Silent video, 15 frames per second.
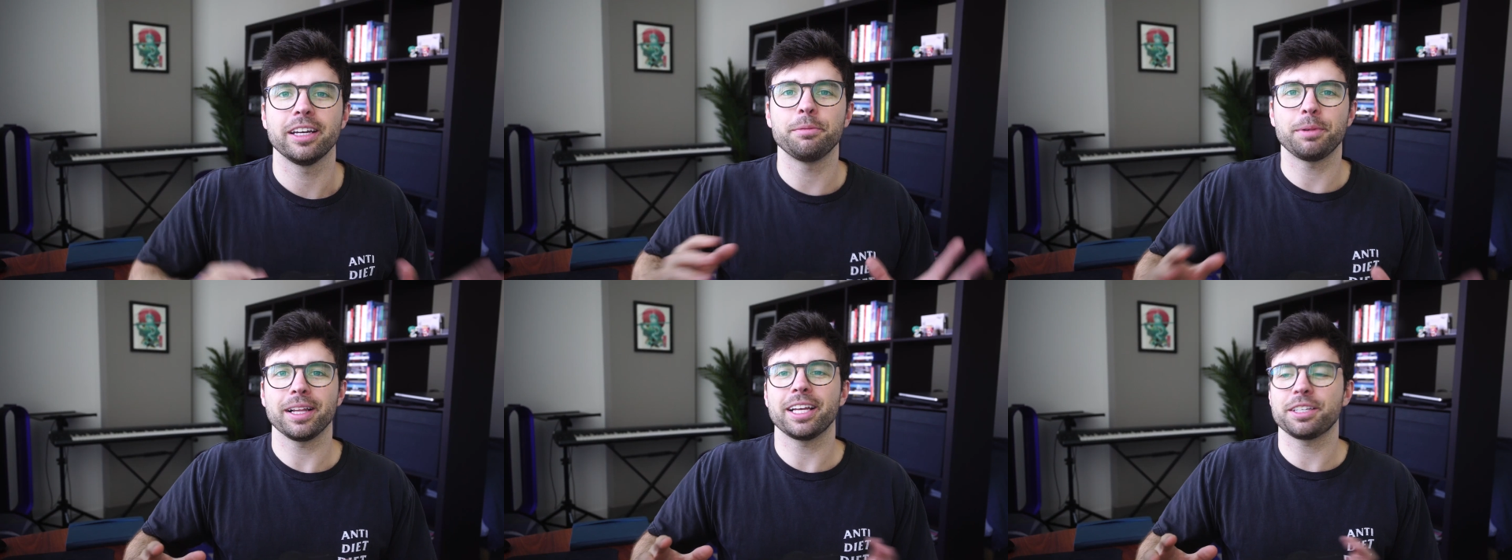
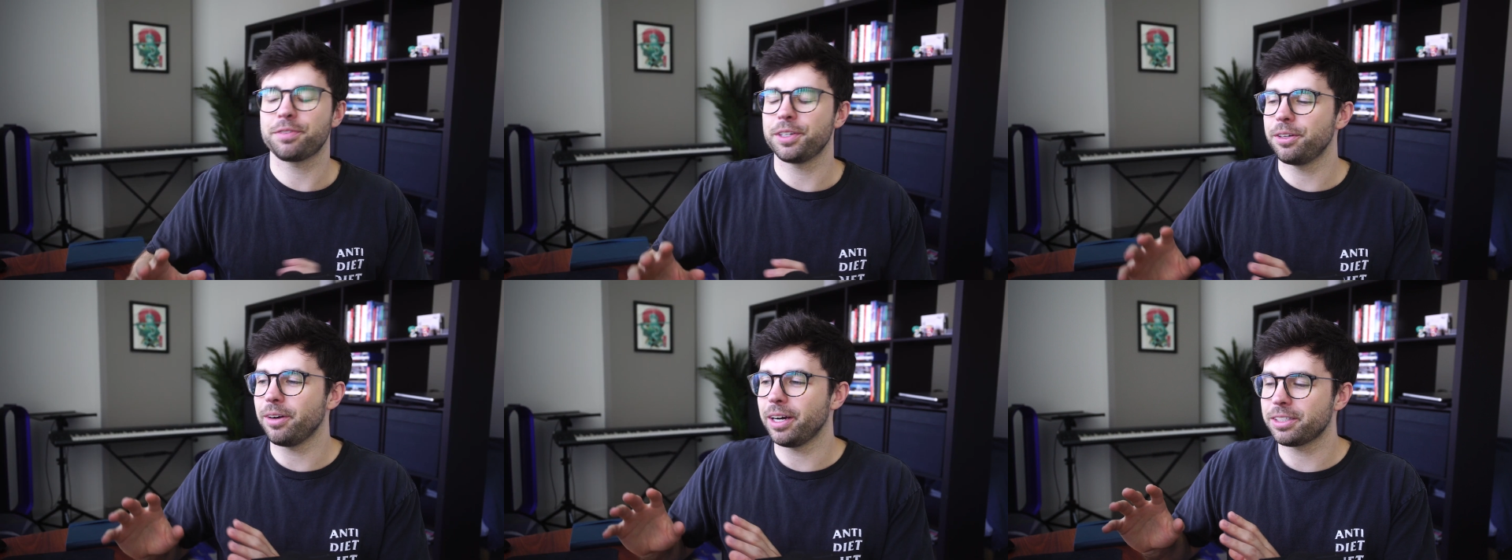In my last
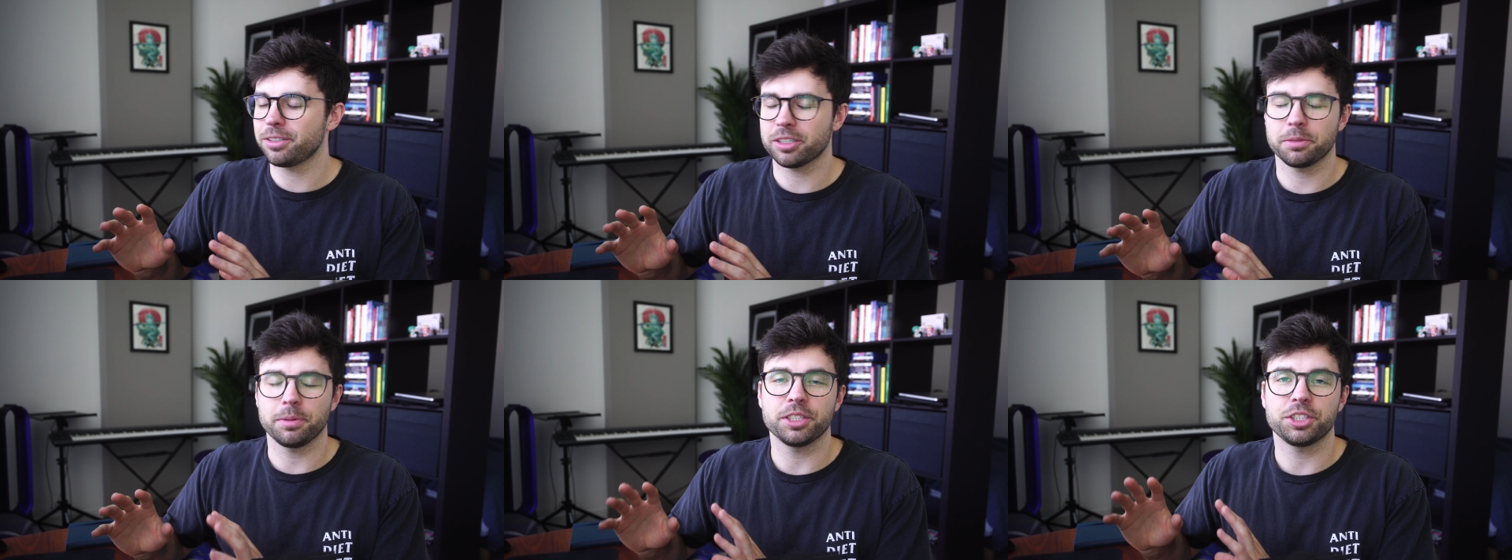video, I
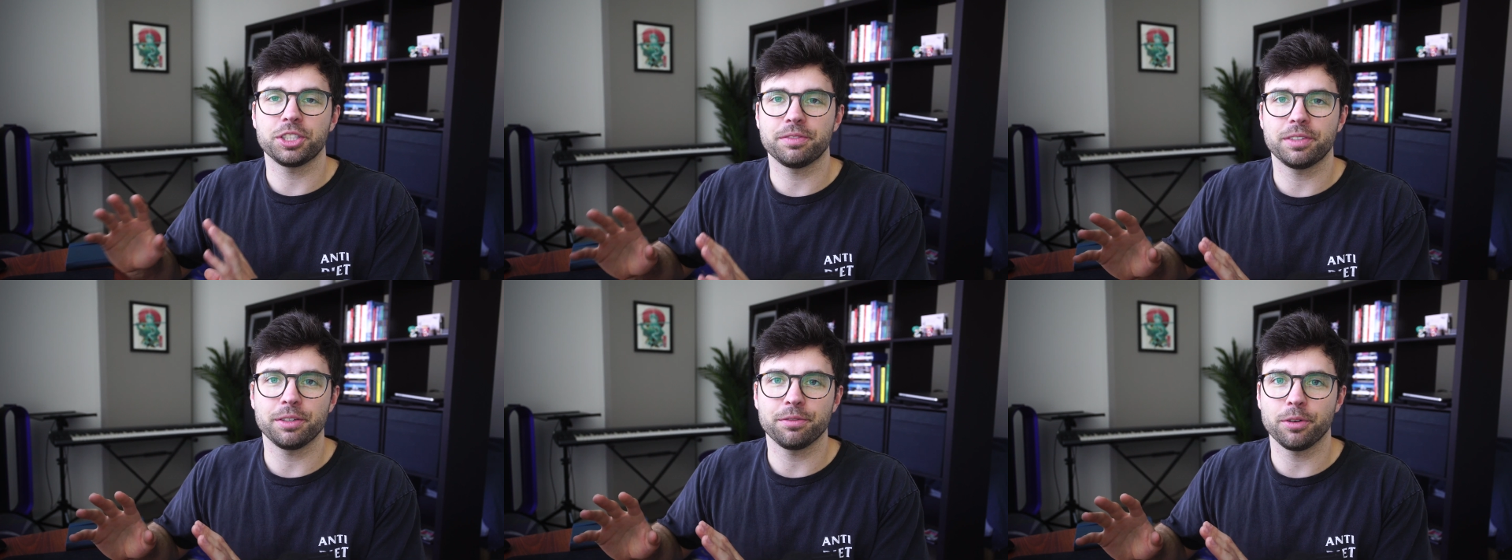talked about
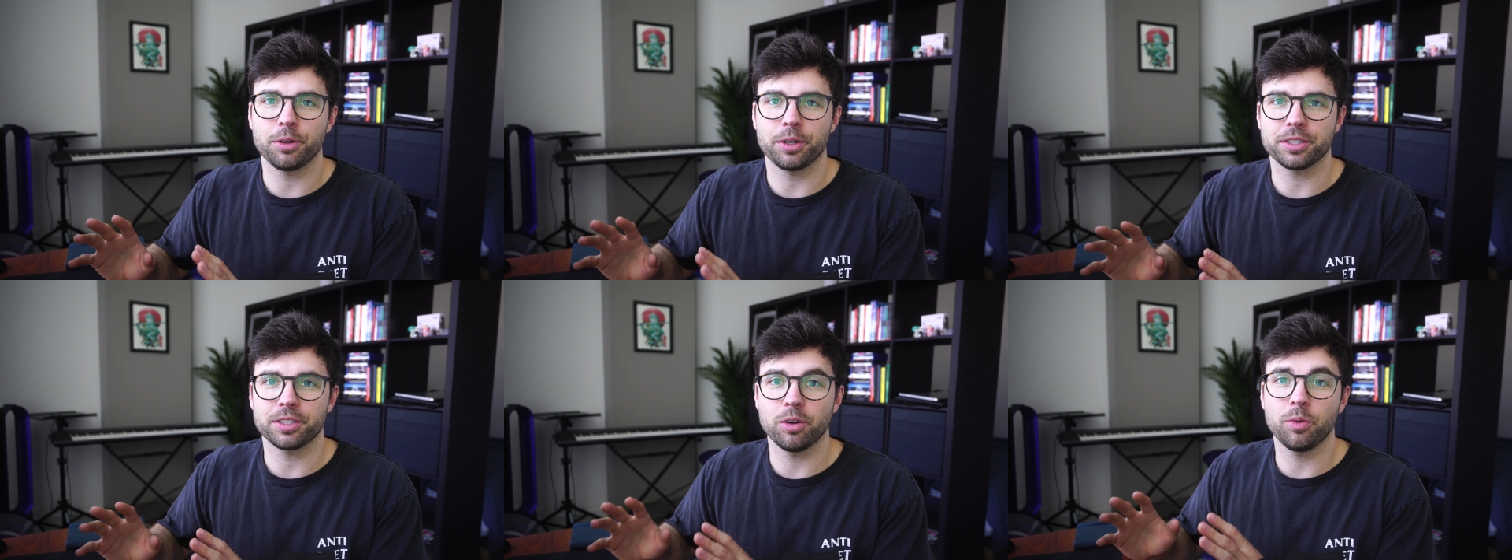shifting
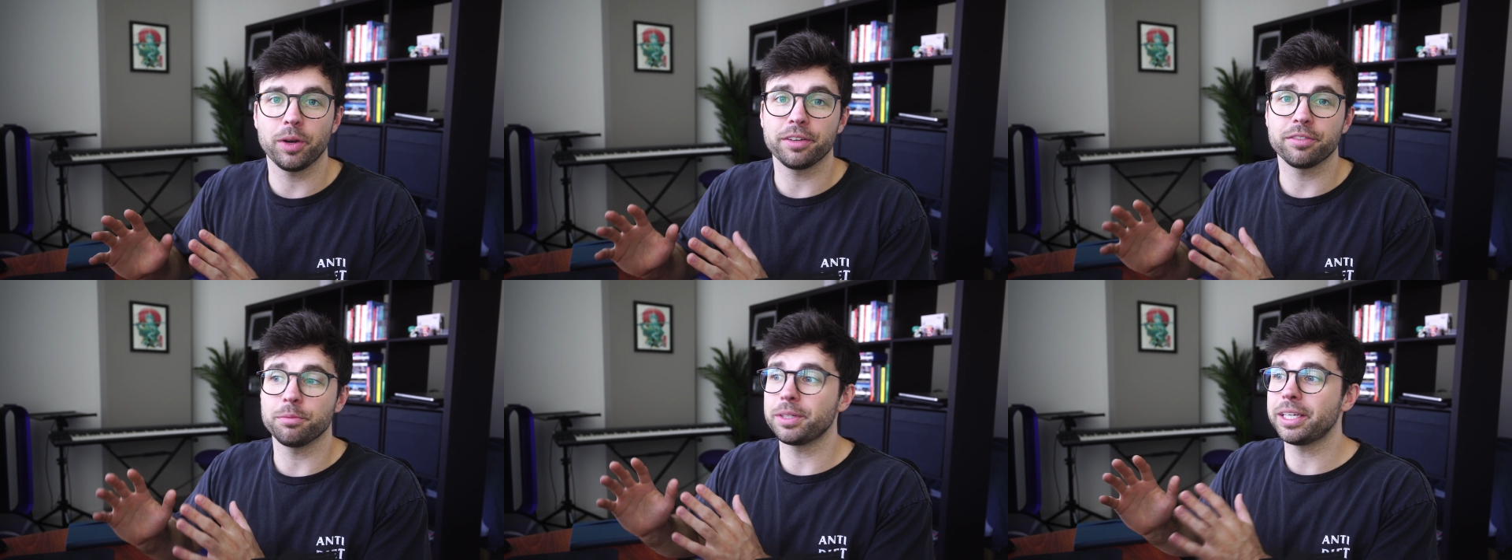focus away
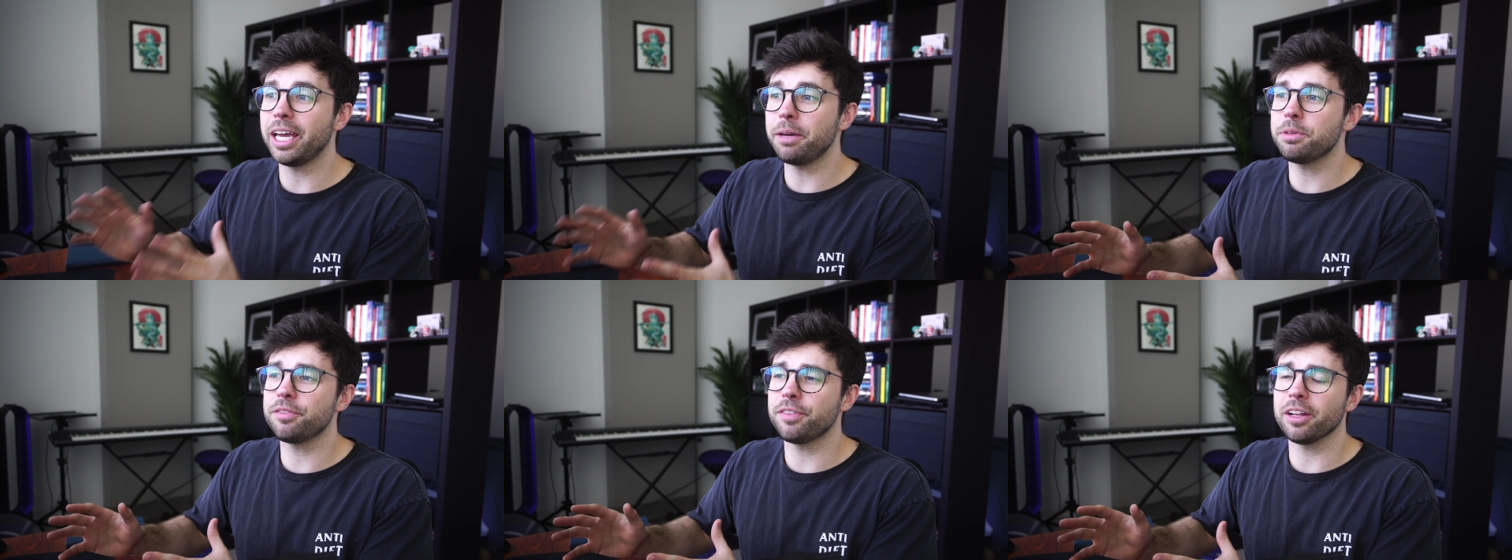from
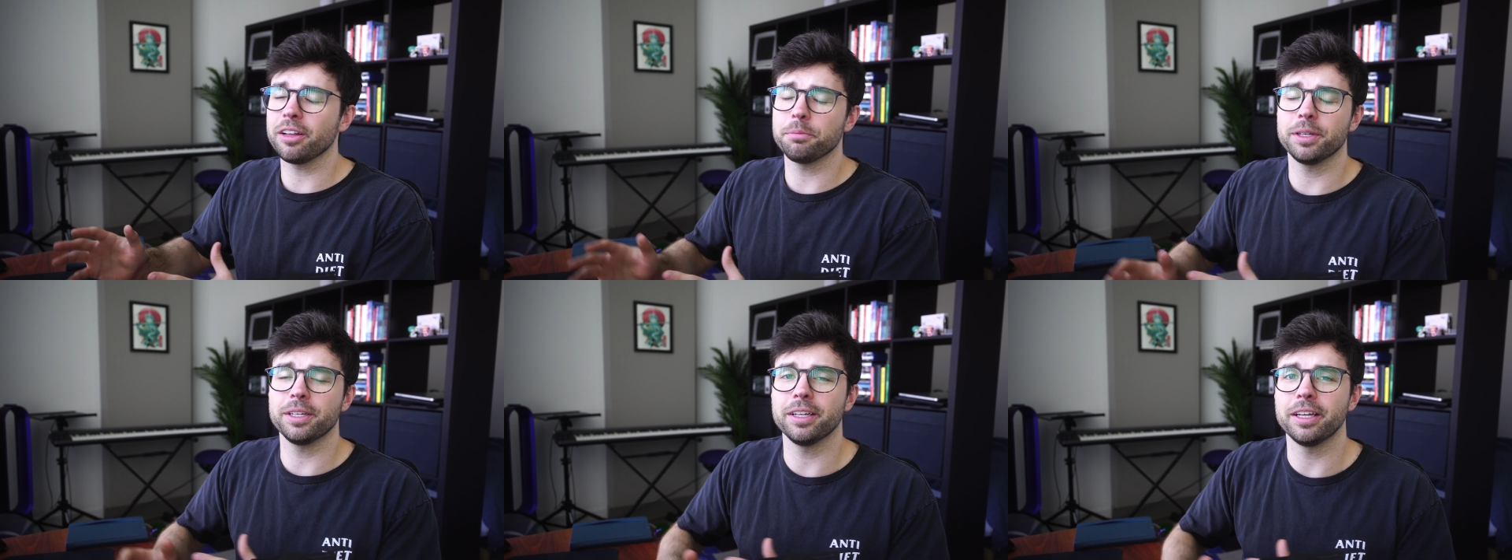game
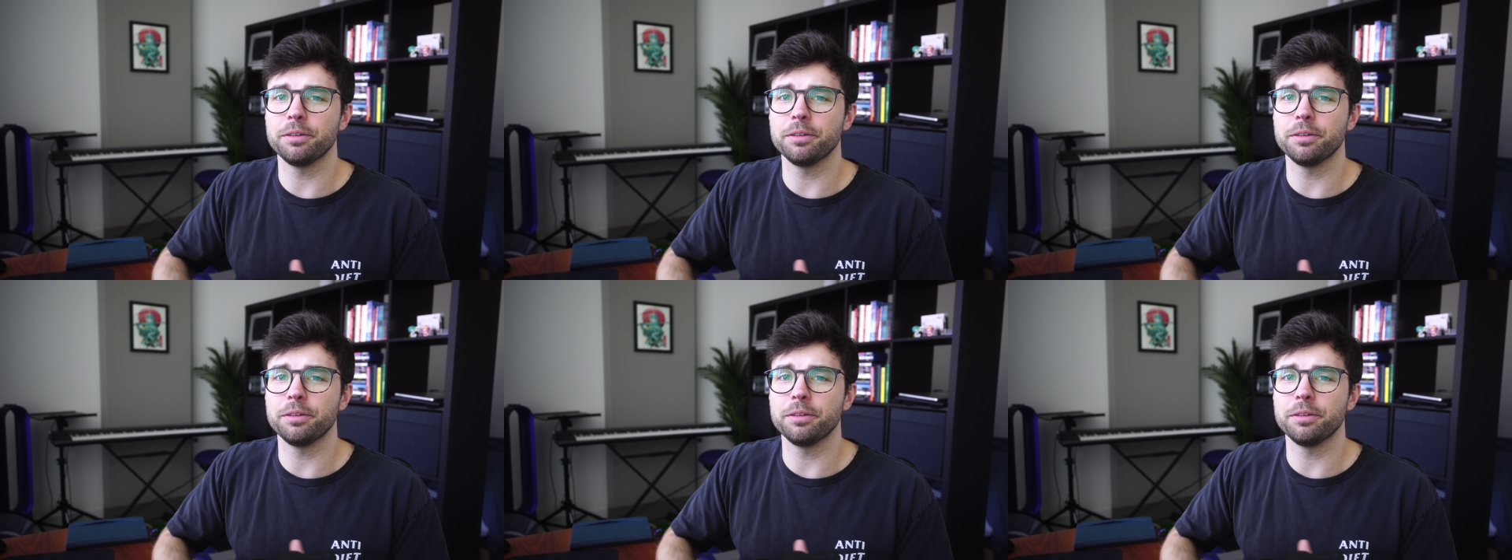development